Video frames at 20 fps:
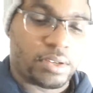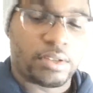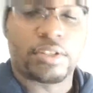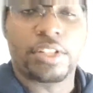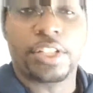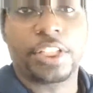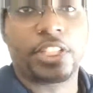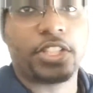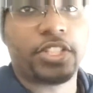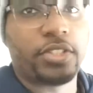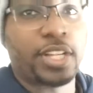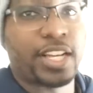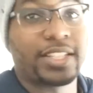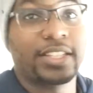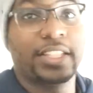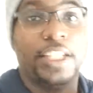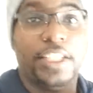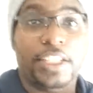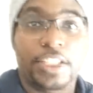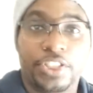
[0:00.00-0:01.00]
These, I
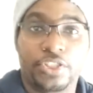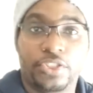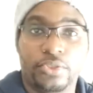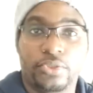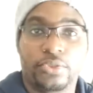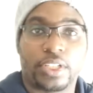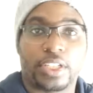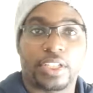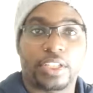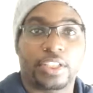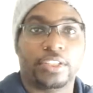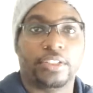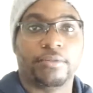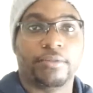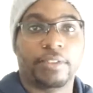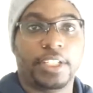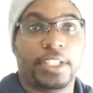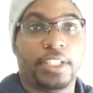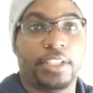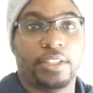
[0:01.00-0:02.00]
think these shoes are
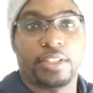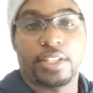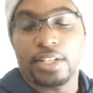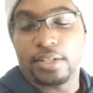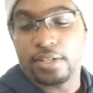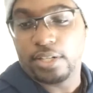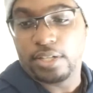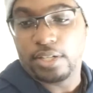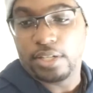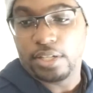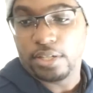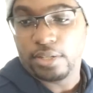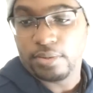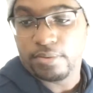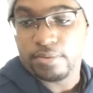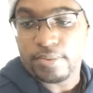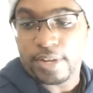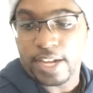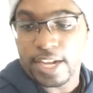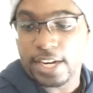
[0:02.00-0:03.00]
underrated. Uh,
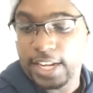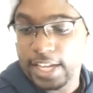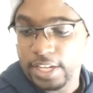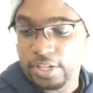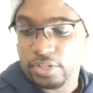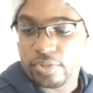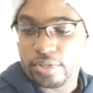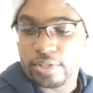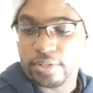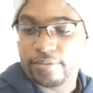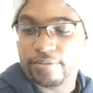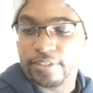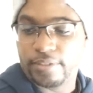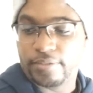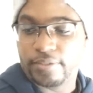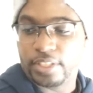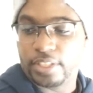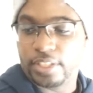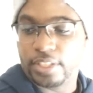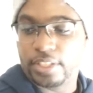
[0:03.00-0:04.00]
I like Jordan
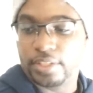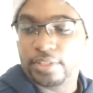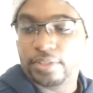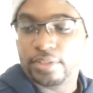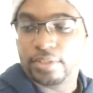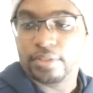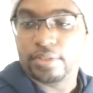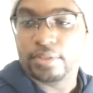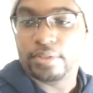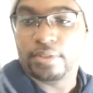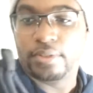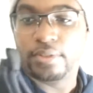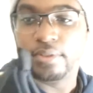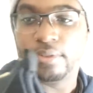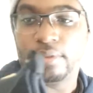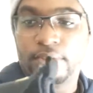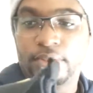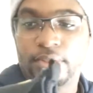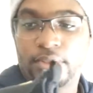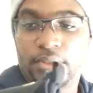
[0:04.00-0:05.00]
15s.
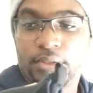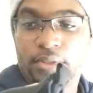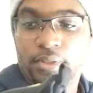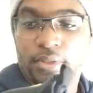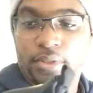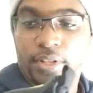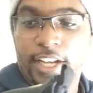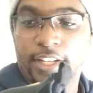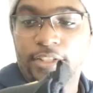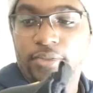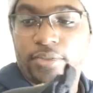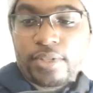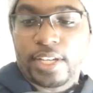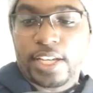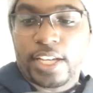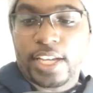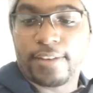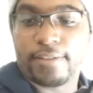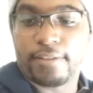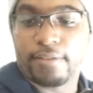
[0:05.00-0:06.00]
I used to
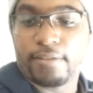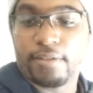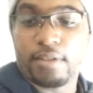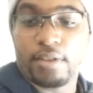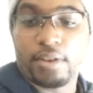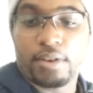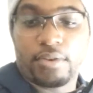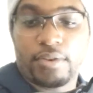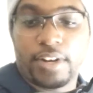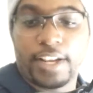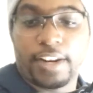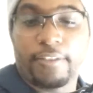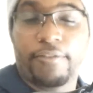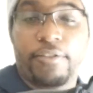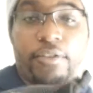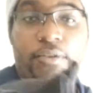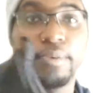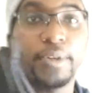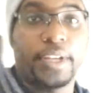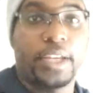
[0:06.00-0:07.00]
have quite a
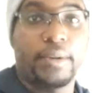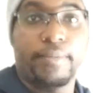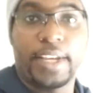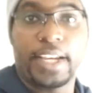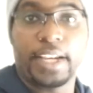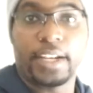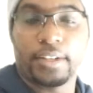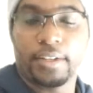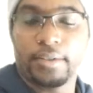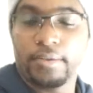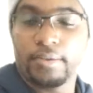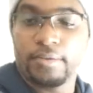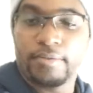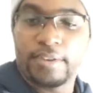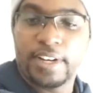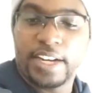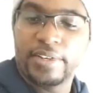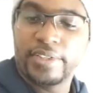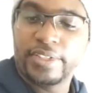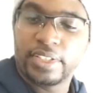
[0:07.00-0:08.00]
few pair back in
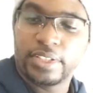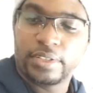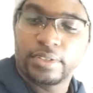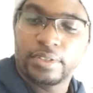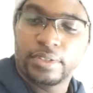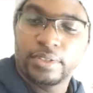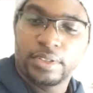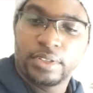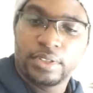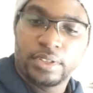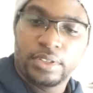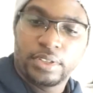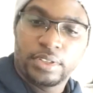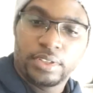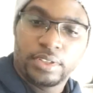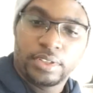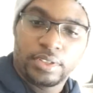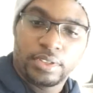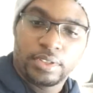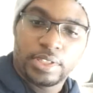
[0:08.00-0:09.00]
when I was in
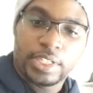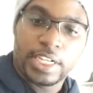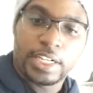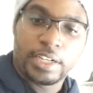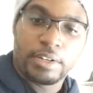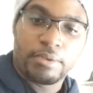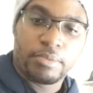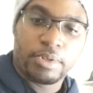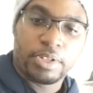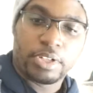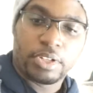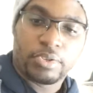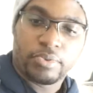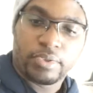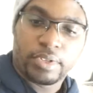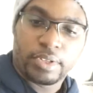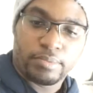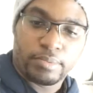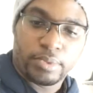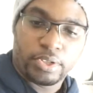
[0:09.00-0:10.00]

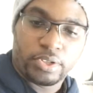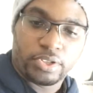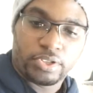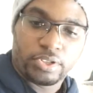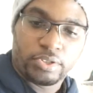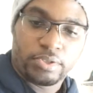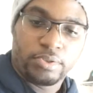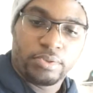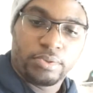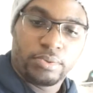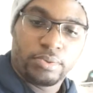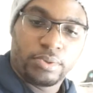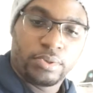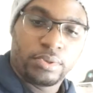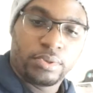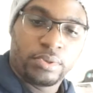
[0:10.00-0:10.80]
elementary, middle school.